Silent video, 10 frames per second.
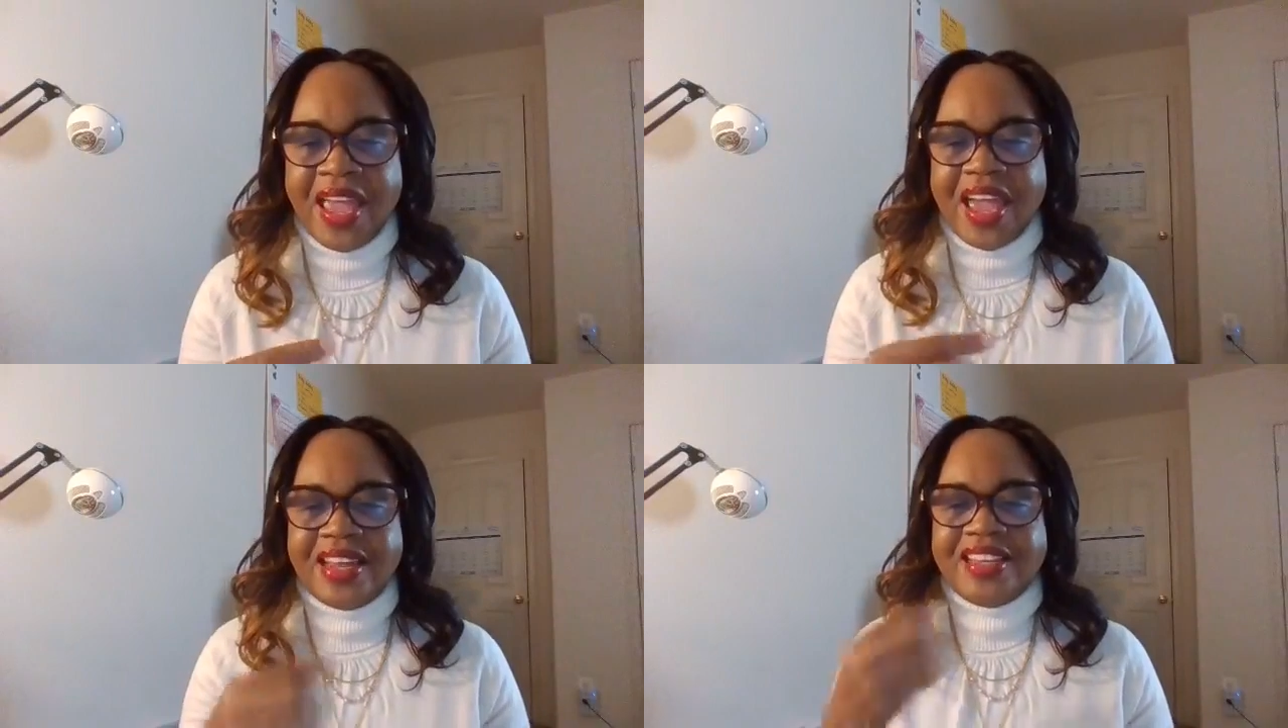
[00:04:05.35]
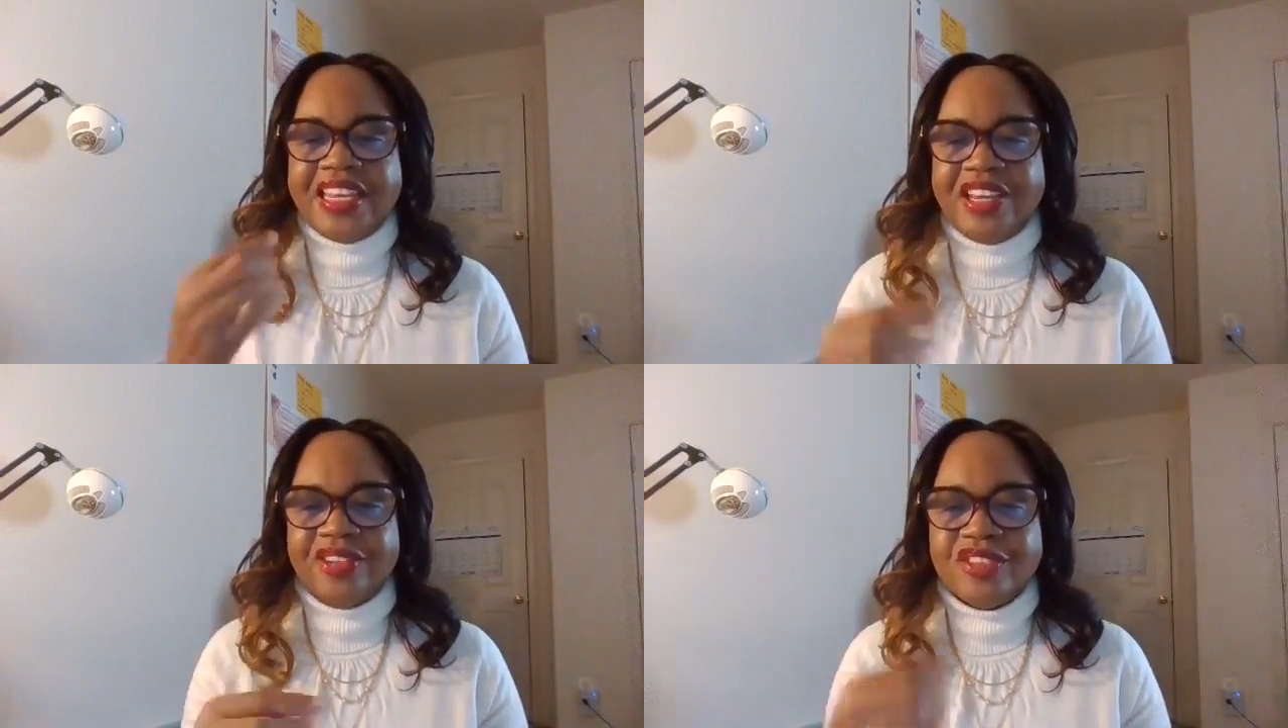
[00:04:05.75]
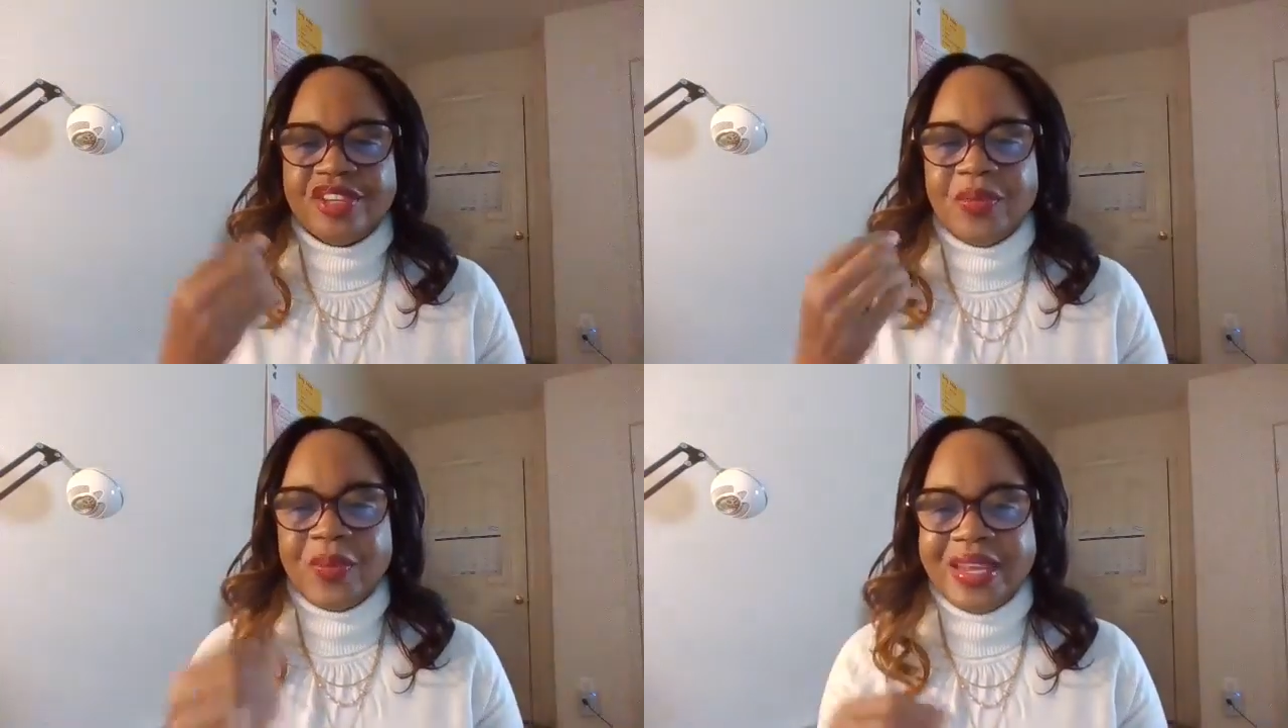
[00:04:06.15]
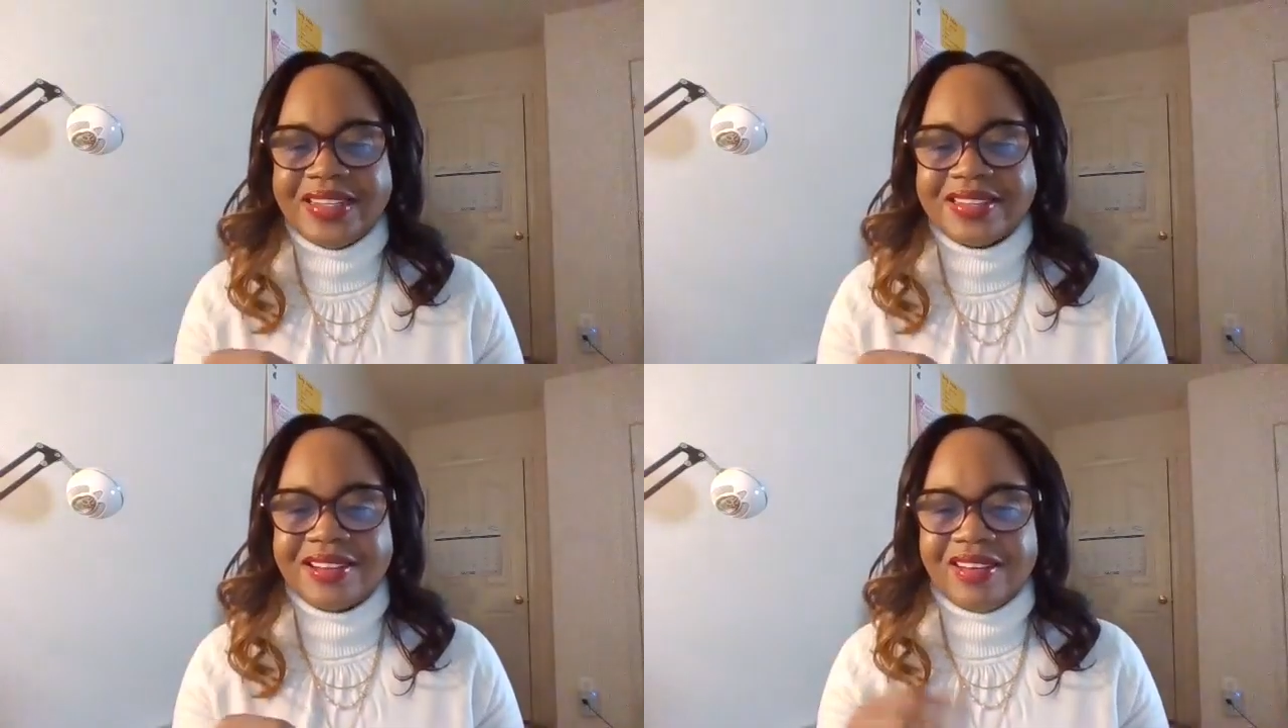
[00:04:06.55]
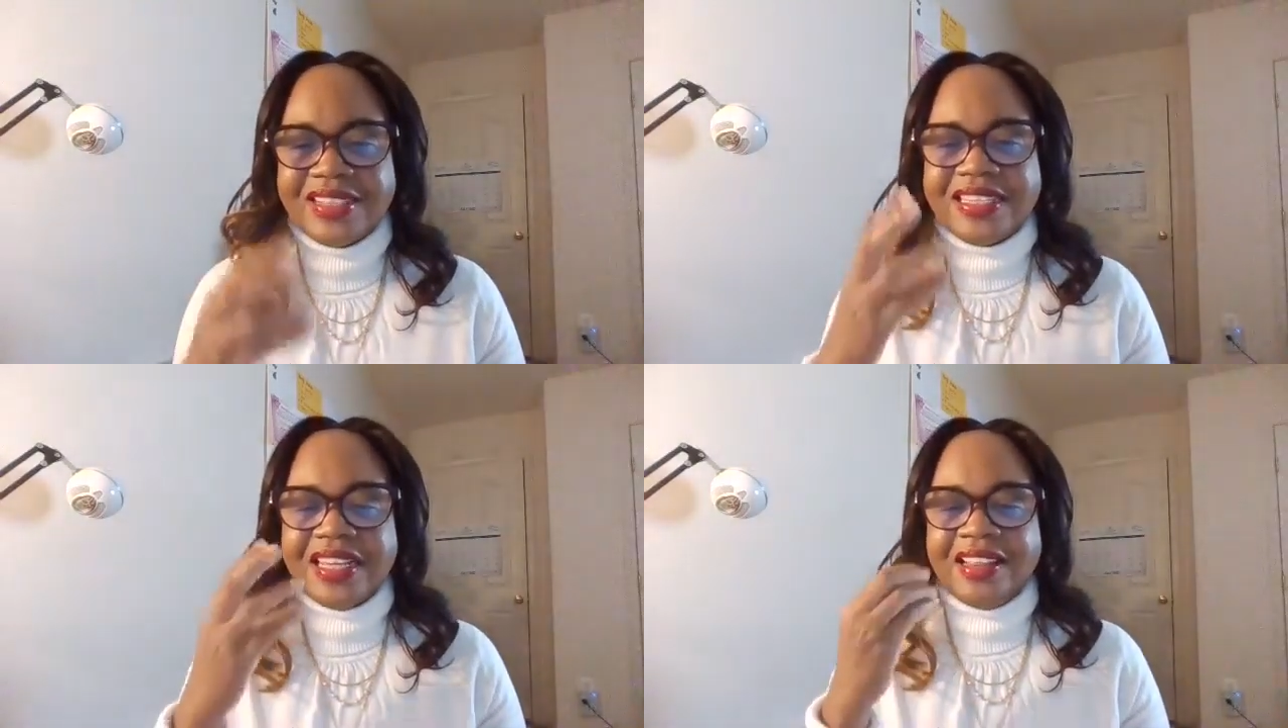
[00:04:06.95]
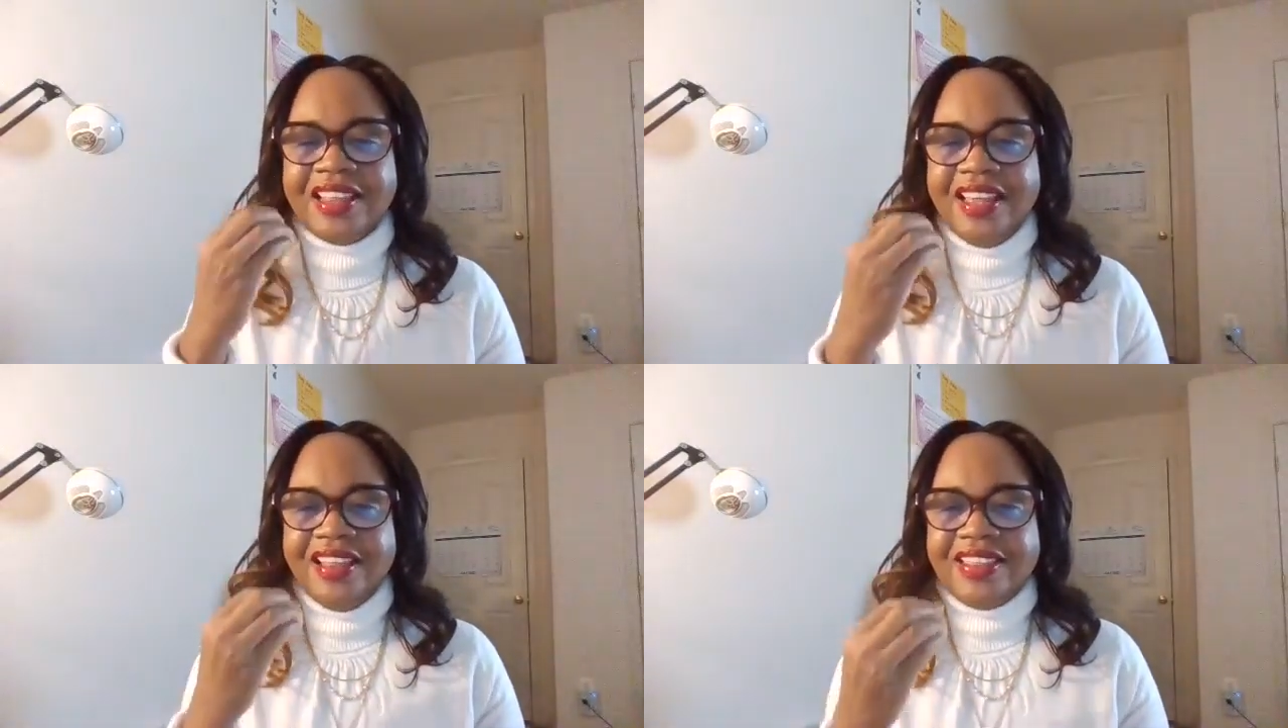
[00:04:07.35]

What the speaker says: and he or she waits until